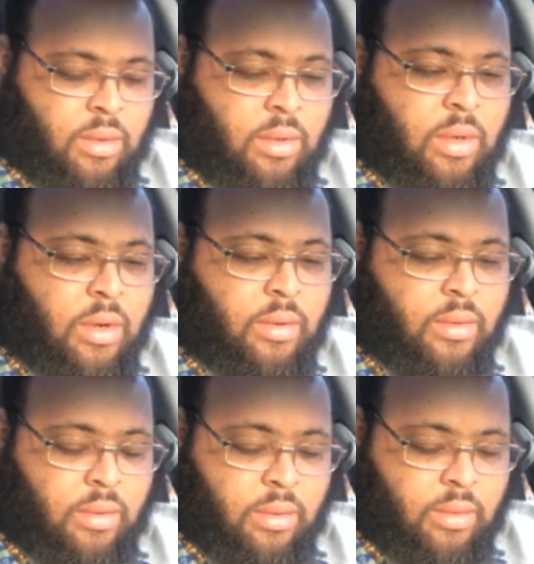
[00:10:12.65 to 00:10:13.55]
You know?
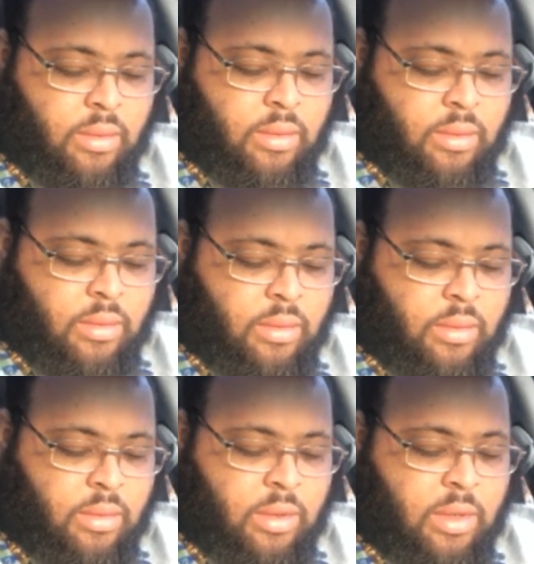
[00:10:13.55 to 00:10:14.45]

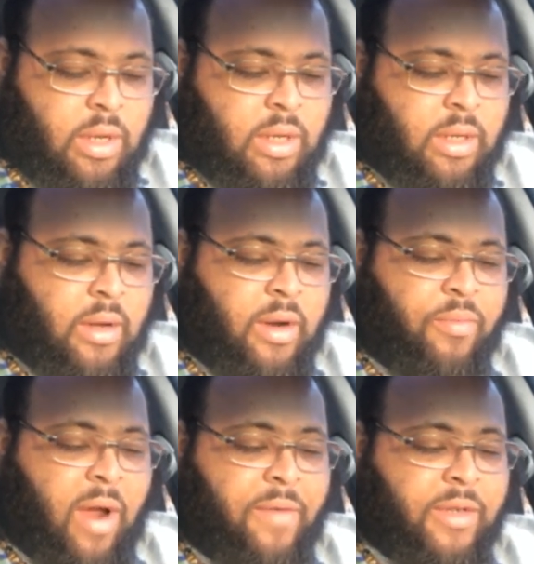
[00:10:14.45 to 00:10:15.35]
Because it's only
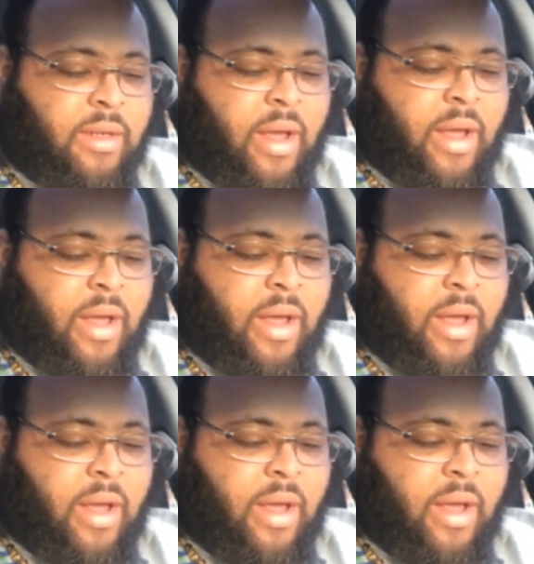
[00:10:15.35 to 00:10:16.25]
prophecy. It's got
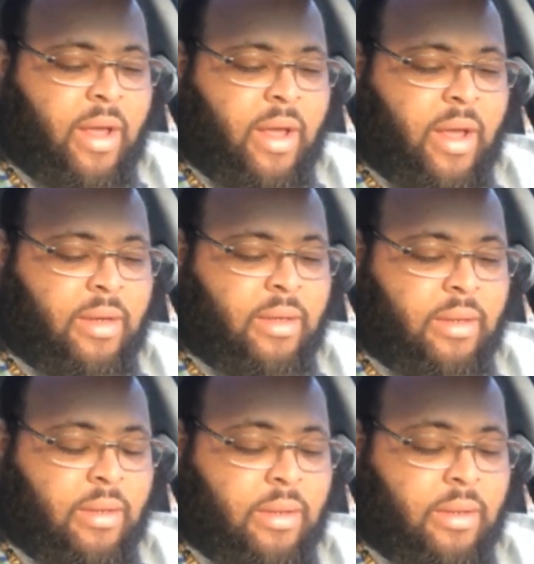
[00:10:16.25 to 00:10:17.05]
to come to pass.